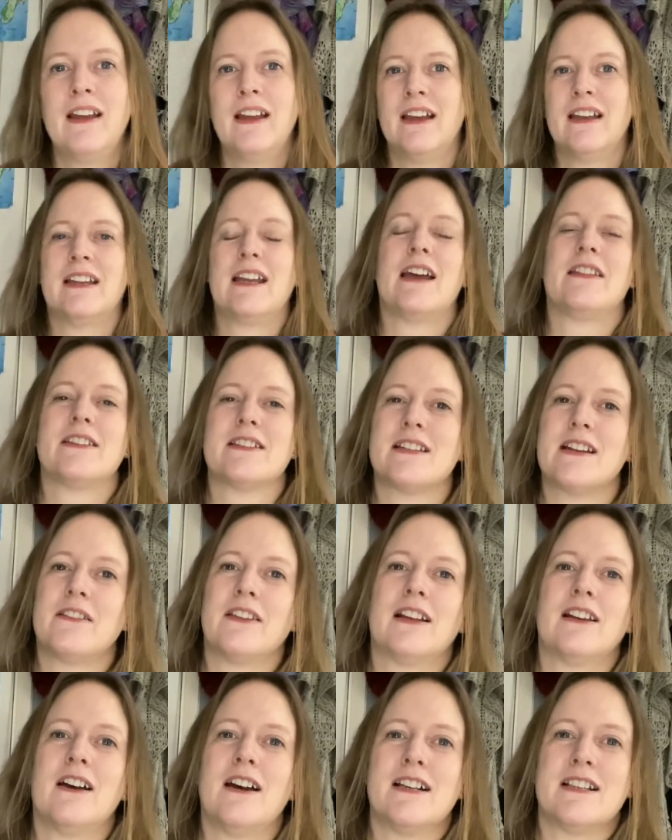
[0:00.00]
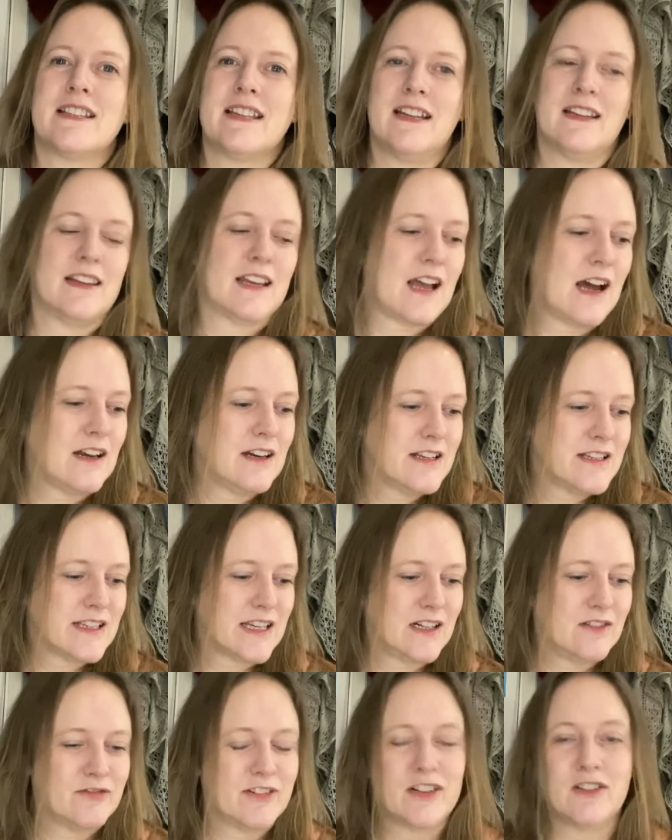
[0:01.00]
yeah, there's nothing like seeing the colours
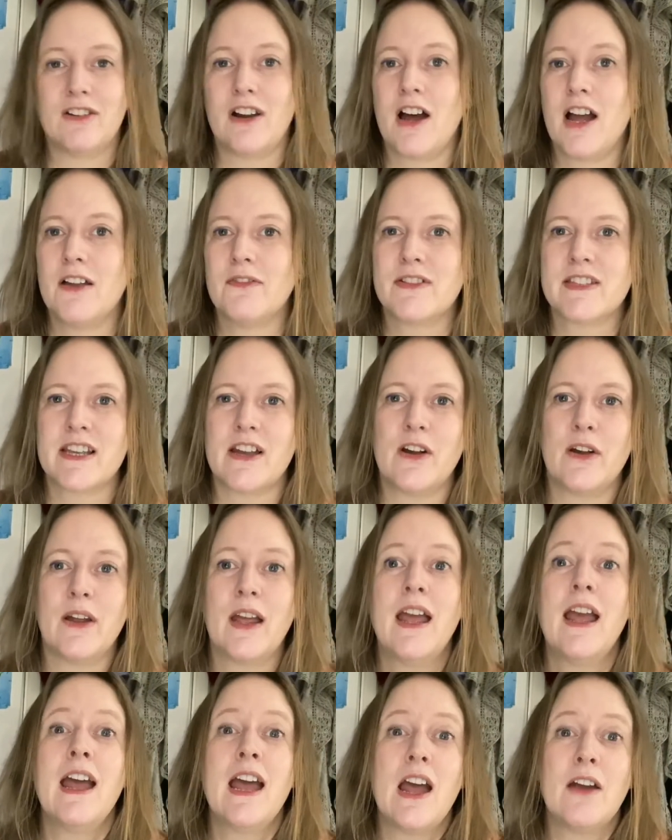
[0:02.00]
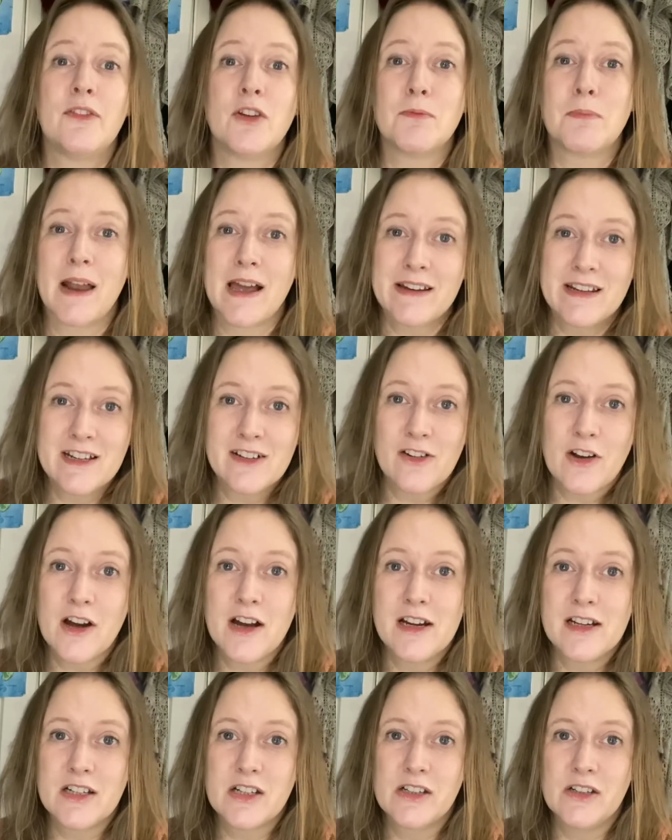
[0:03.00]
in real life. So if you're planning on
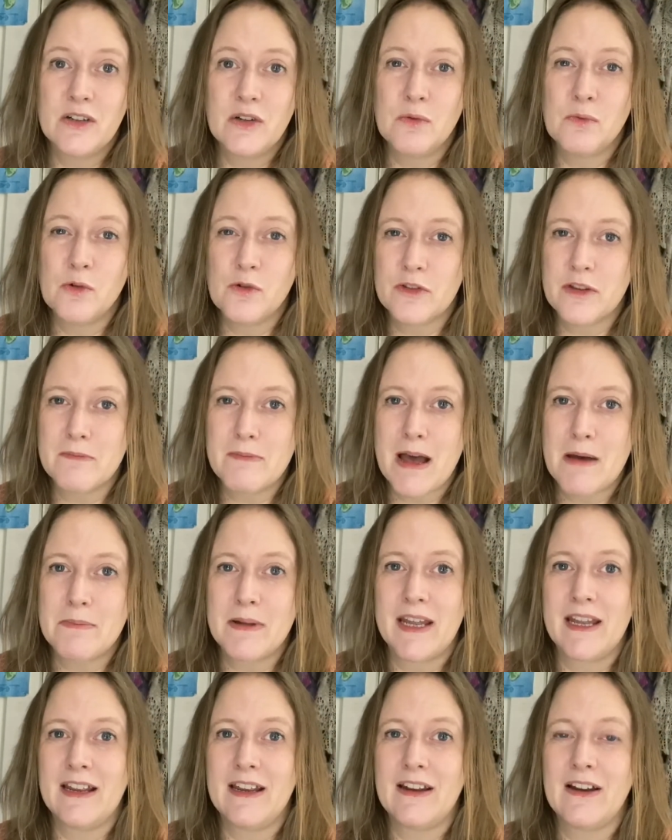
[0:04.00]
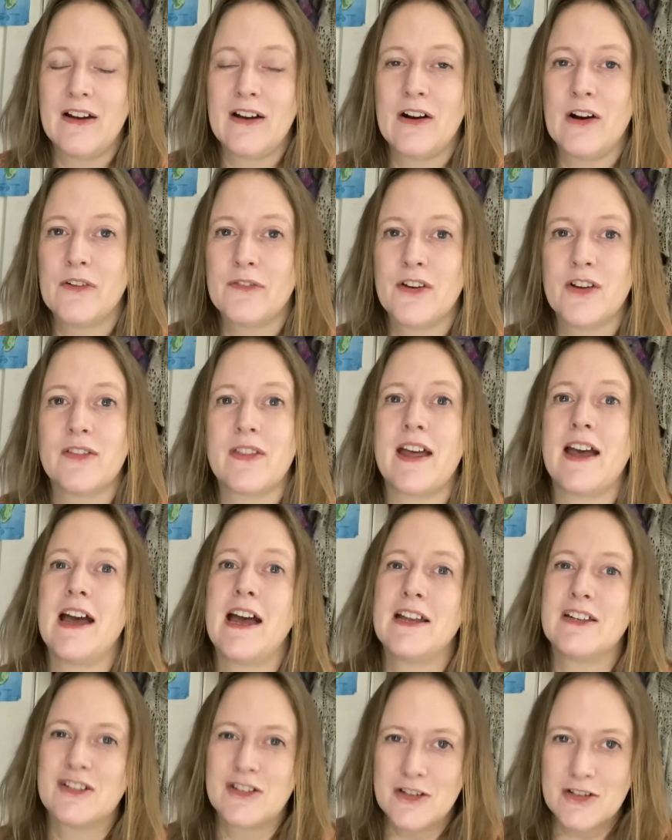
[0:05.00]
going to Waltham Abbey, or if you're there,
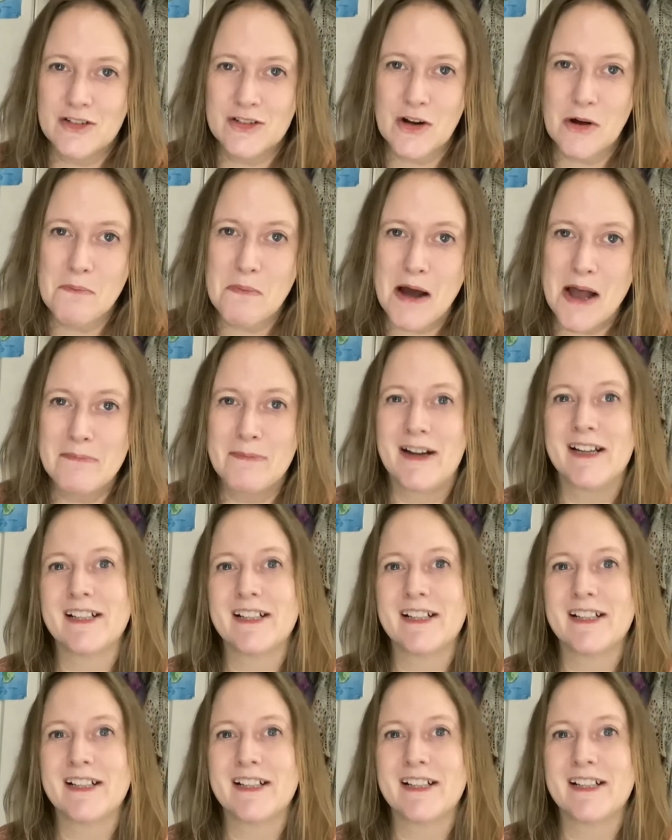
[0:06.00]
do stop by my